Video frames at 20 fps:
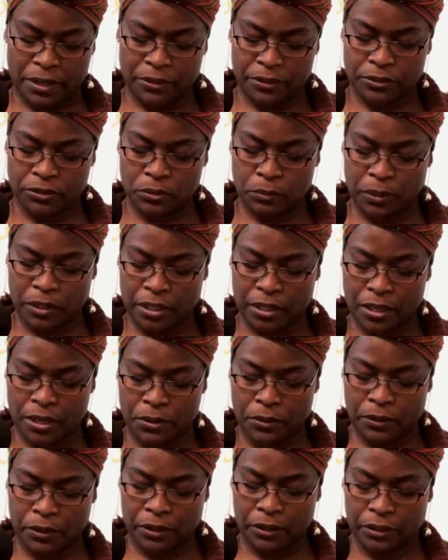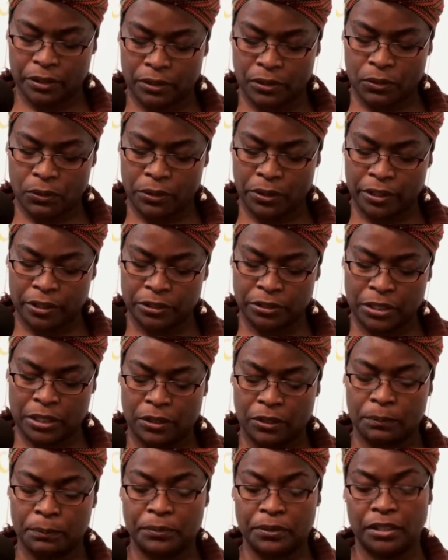by the sweet coconut oil
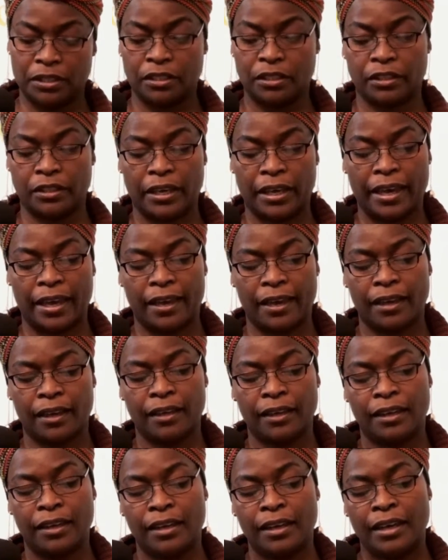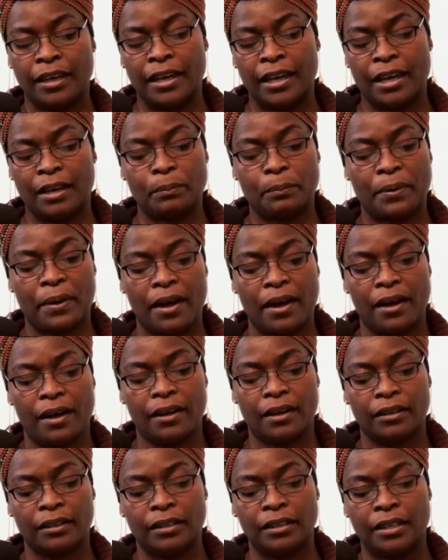daubed in her hair and
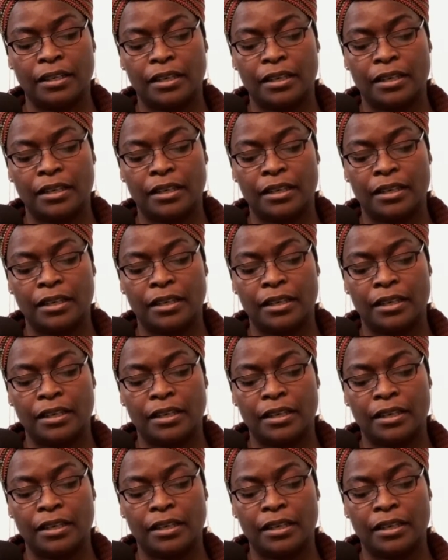pa,